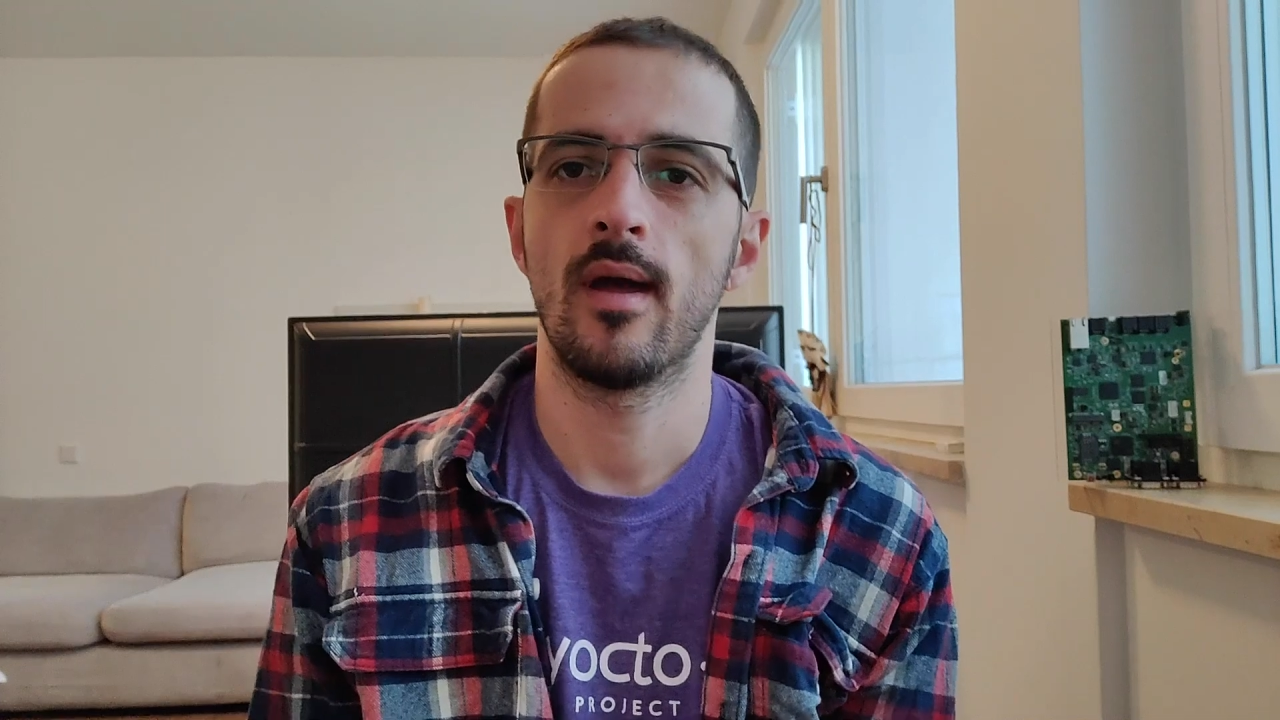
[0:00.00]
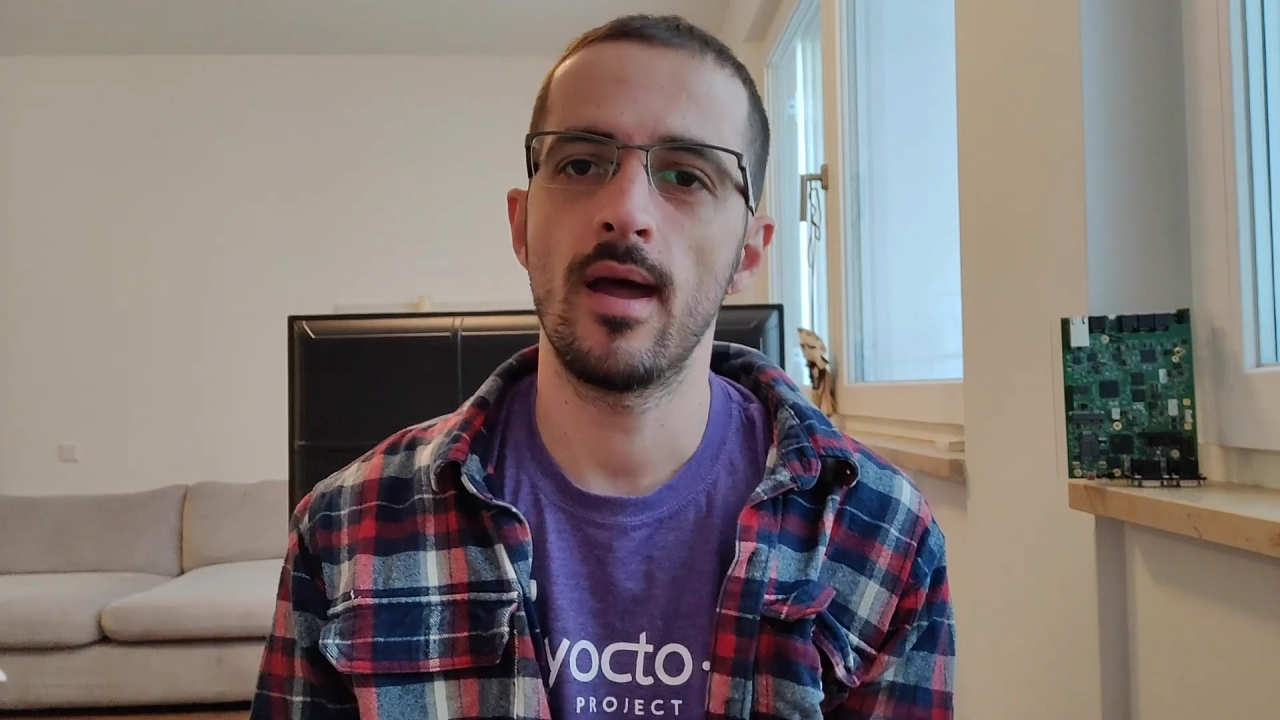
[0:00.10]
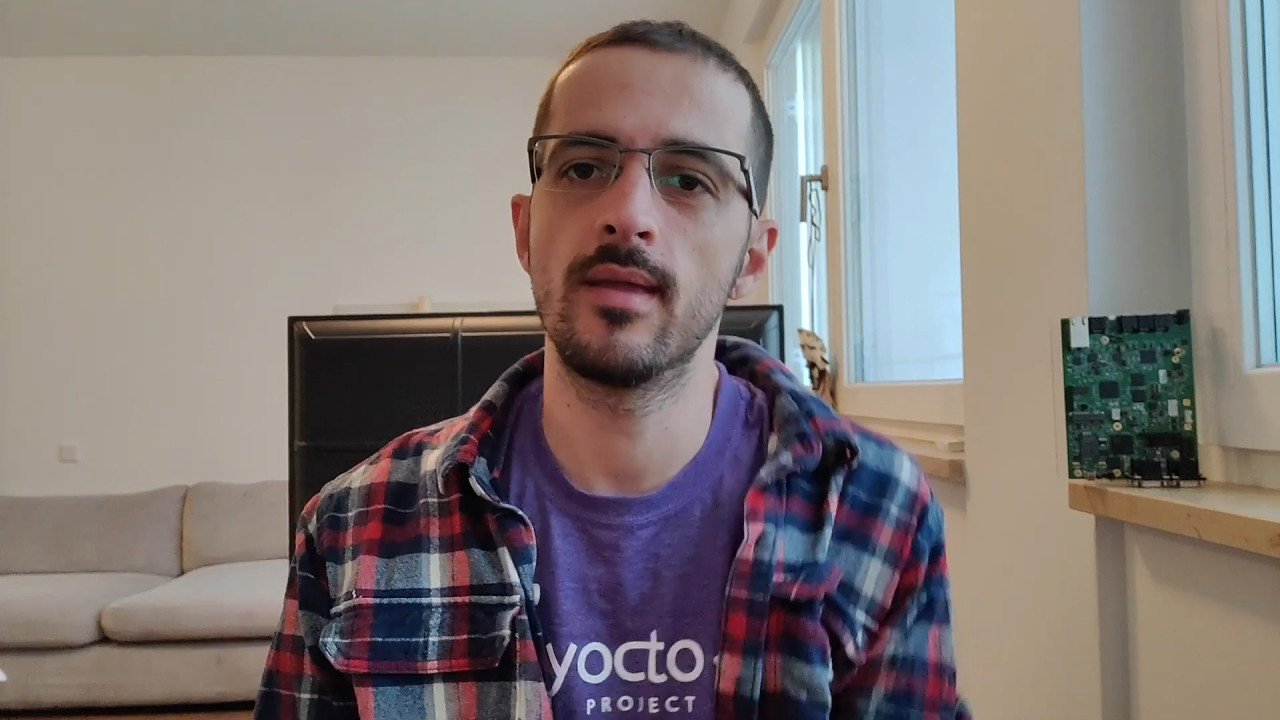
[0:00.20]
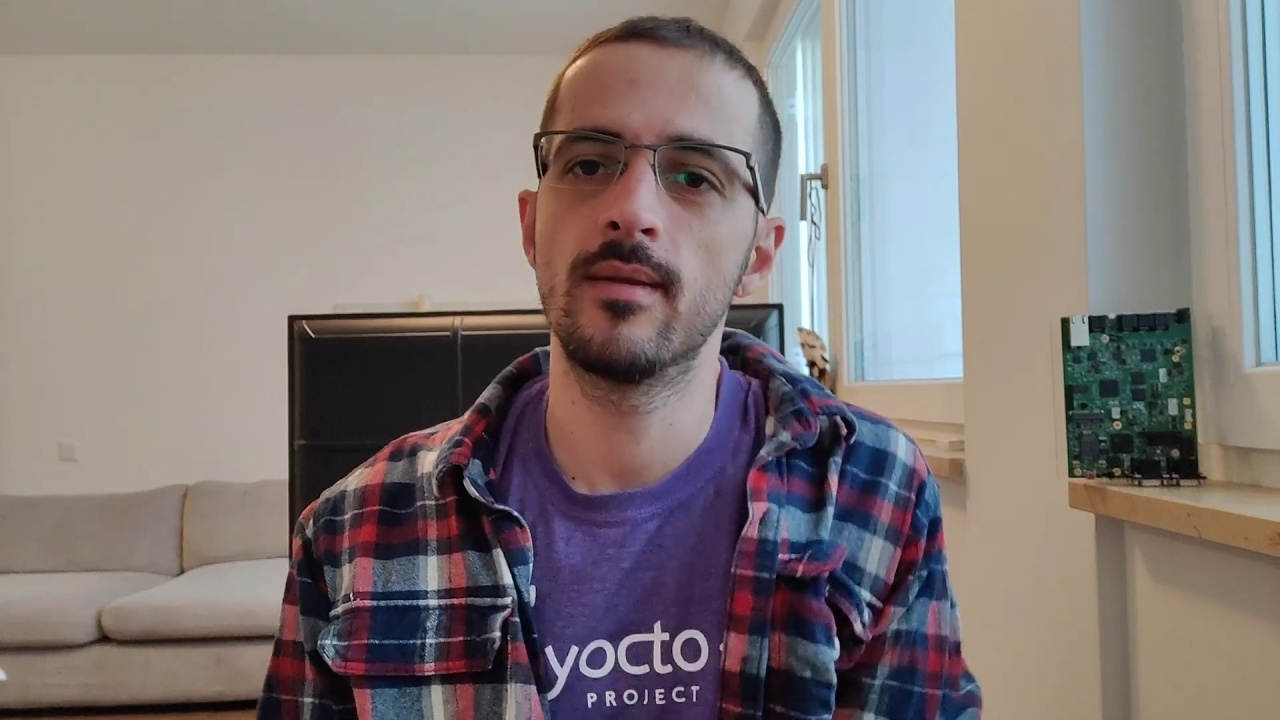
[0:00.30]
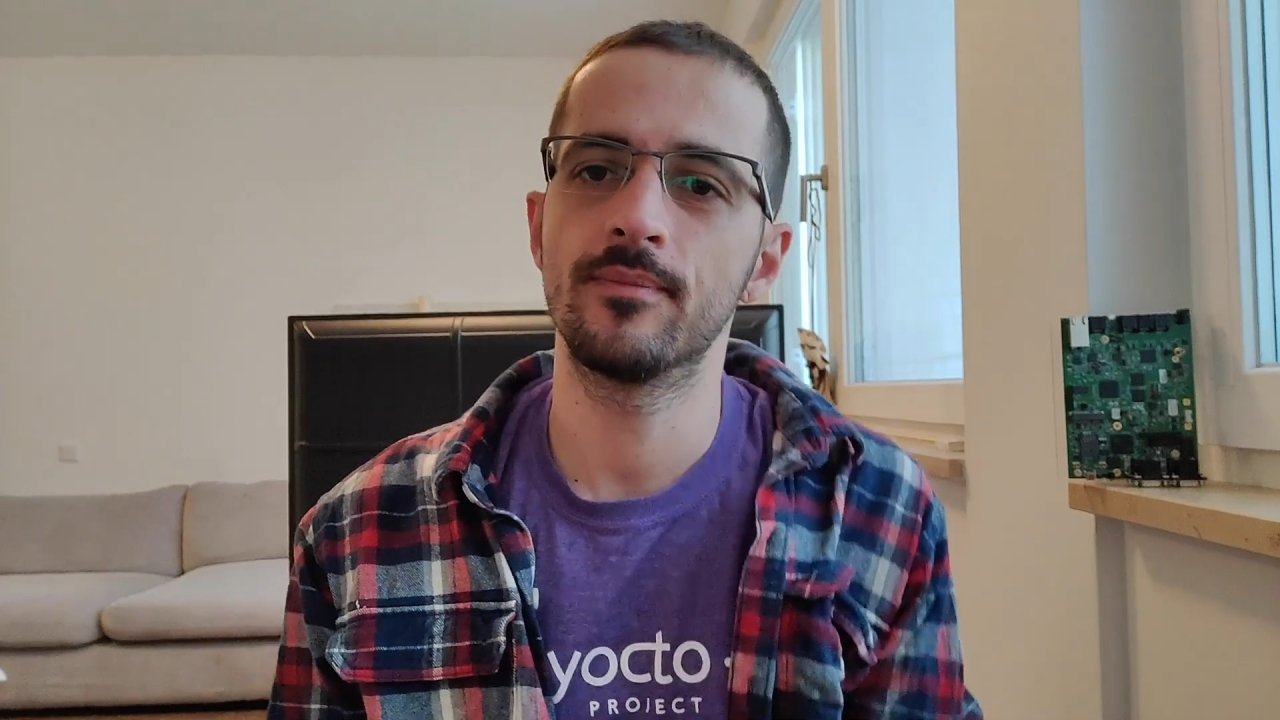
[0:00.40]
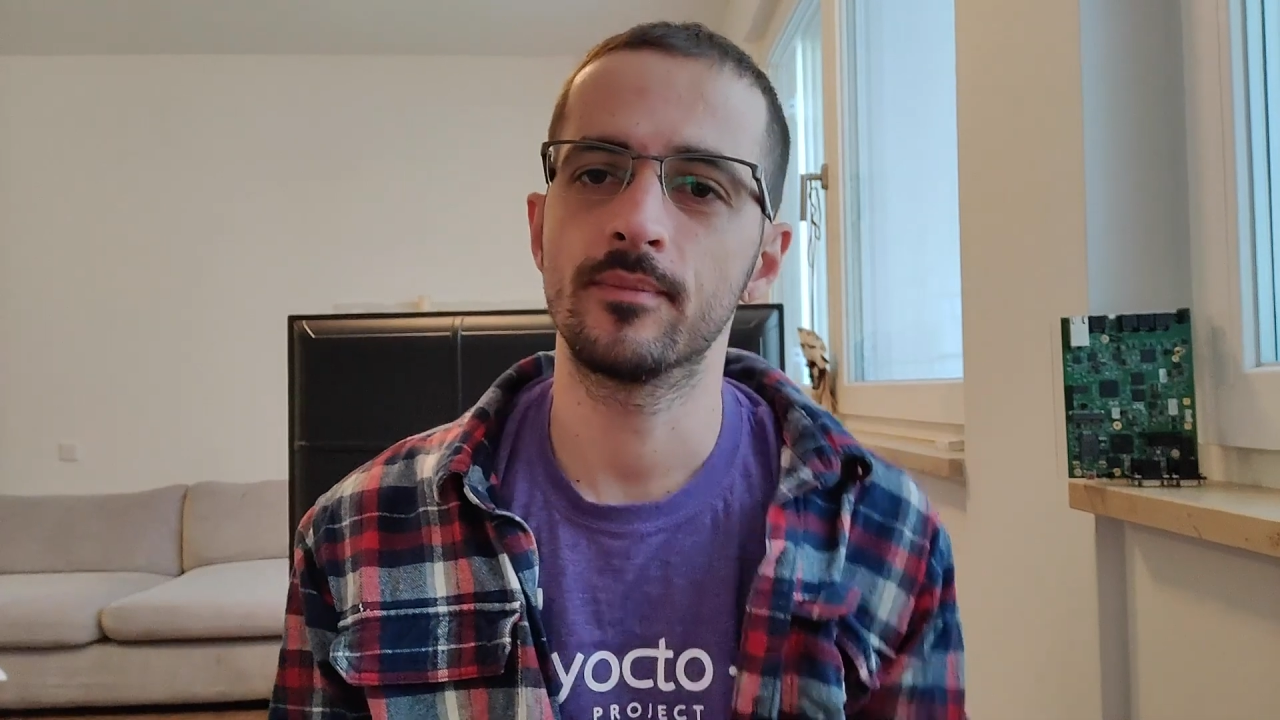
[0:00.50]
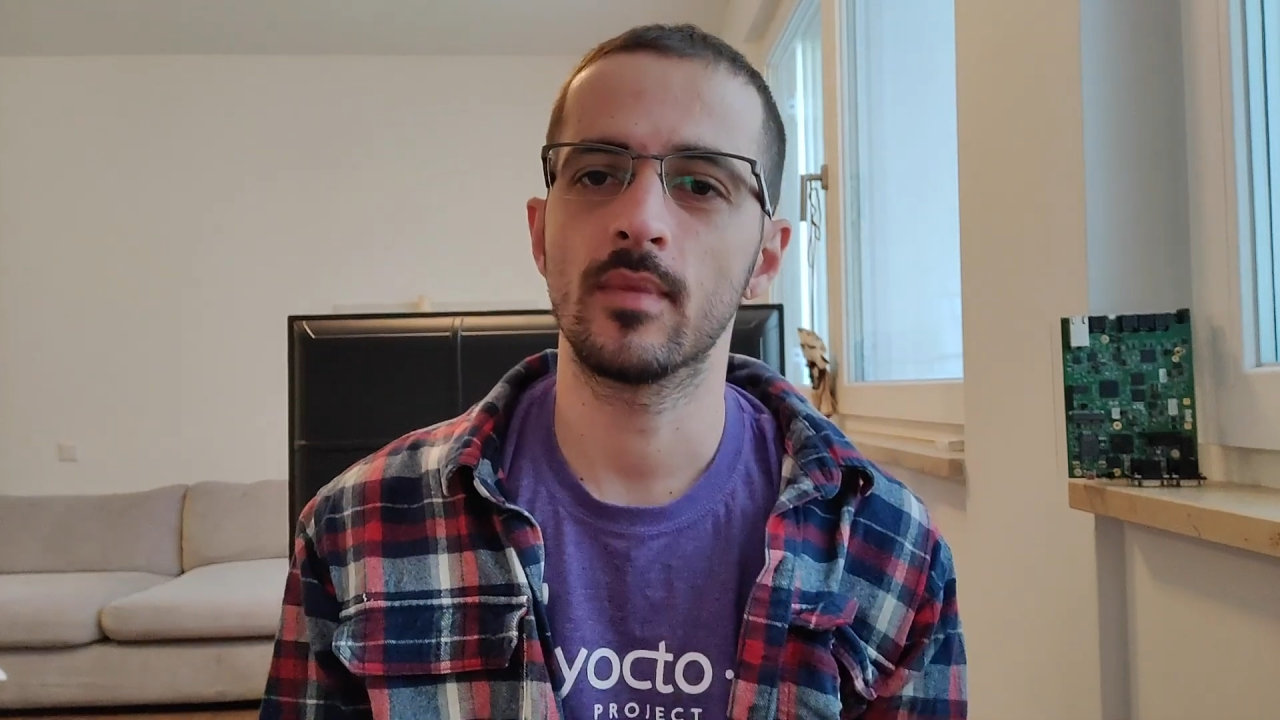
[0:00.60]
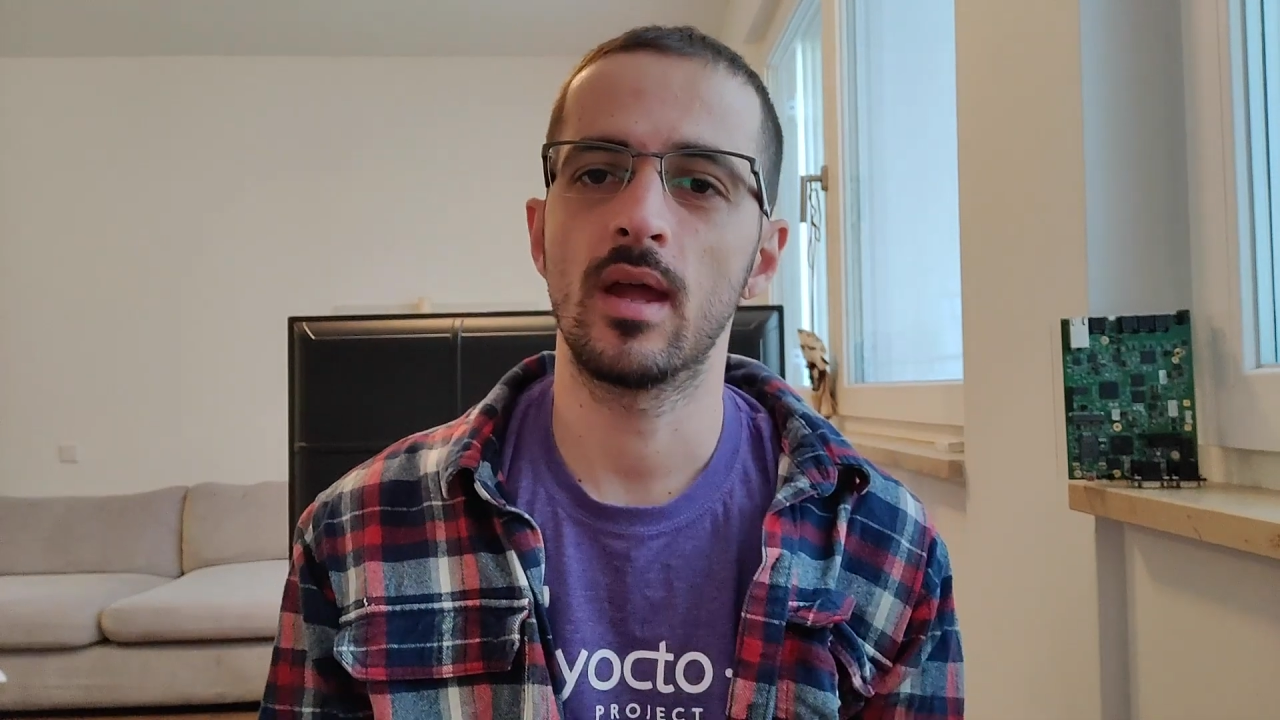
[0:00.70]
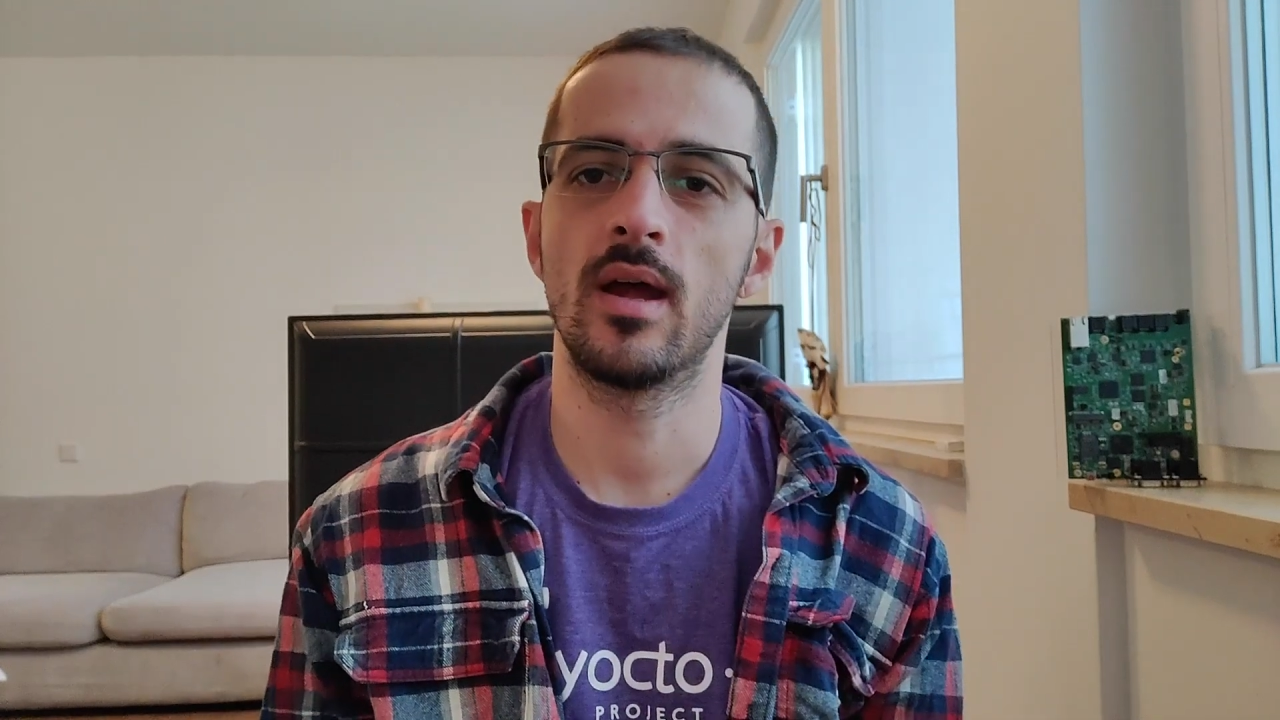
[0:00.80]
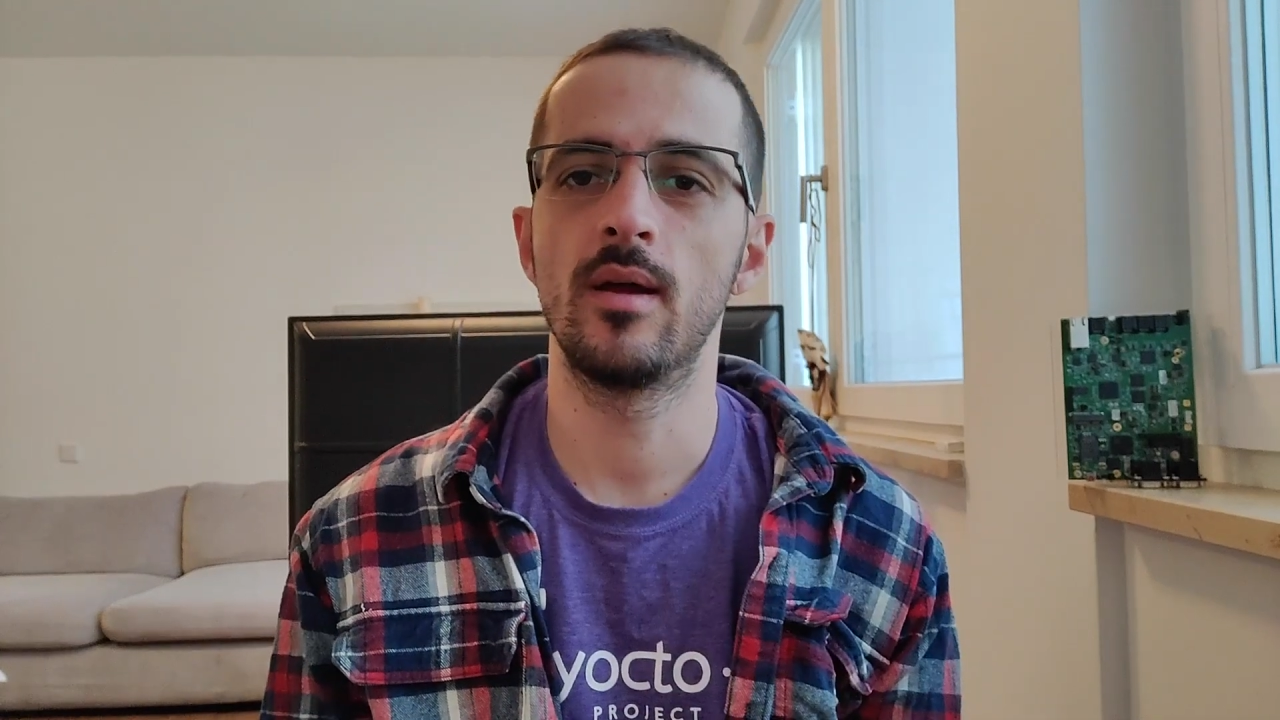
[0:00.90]
Hi,
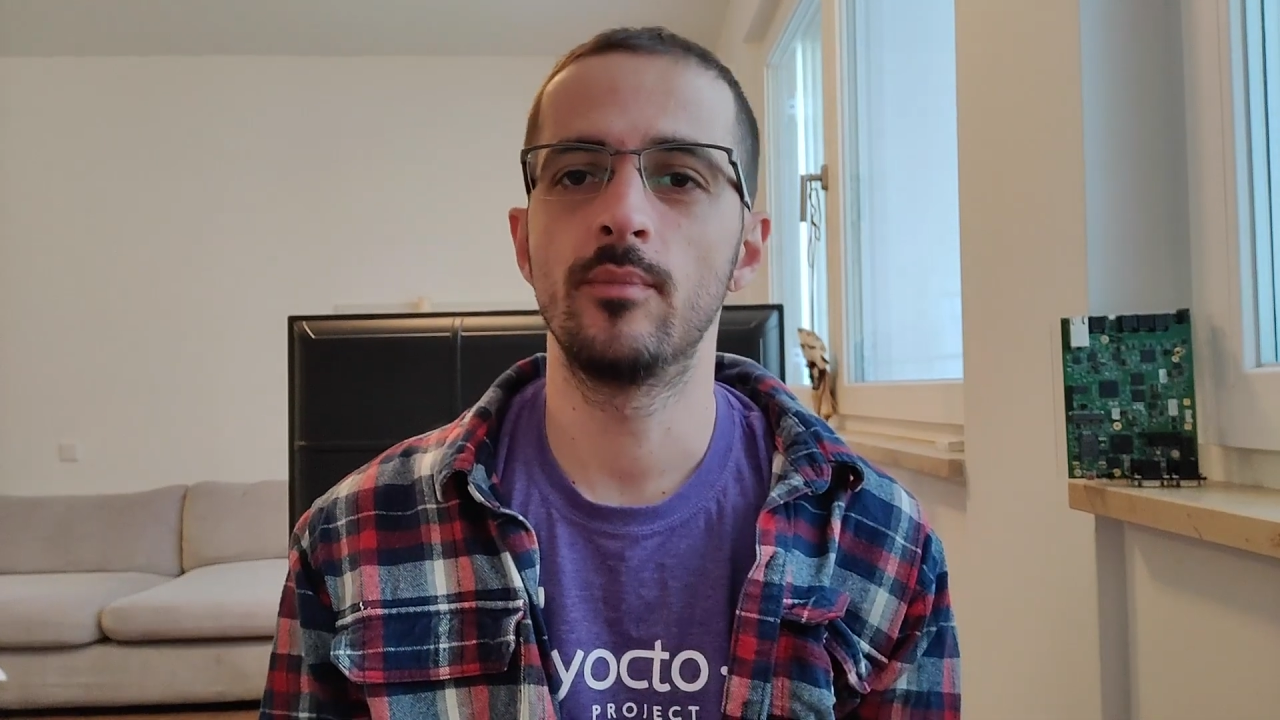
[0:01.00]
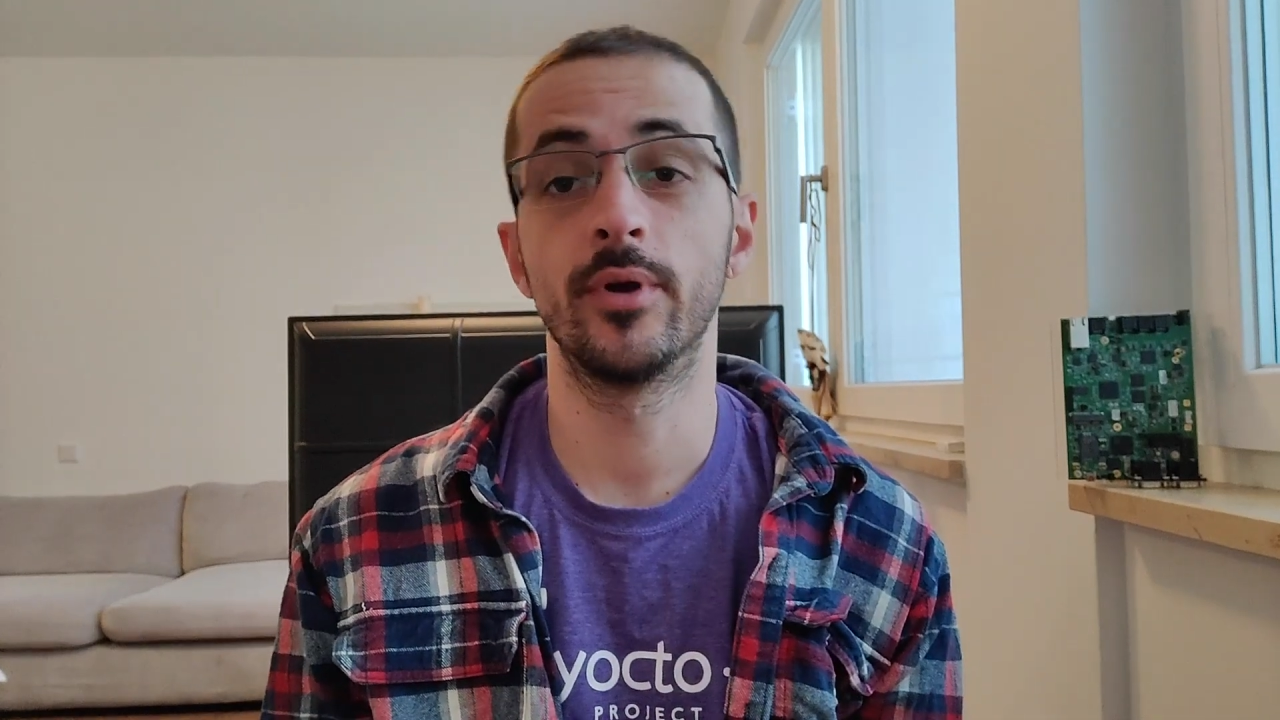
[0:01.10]
I'm